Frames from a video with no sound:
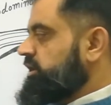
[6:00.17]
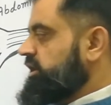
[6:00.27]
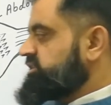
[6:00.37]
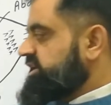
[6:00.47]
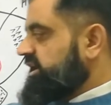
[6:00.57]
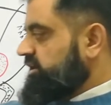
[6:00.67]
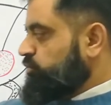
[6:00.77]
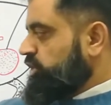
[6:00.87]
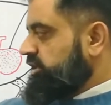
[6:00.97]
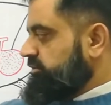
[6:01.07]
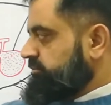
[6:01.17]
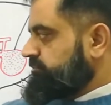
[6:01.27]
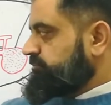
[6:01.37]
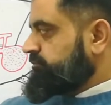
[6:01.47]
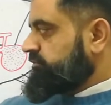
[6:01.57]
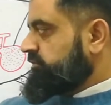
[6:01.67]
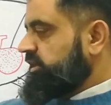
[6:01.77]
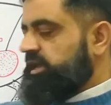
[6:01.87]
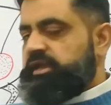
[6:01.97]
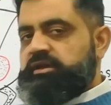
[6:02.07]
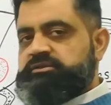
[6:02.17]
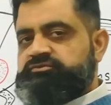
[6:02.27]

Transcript: In cycle 1, airs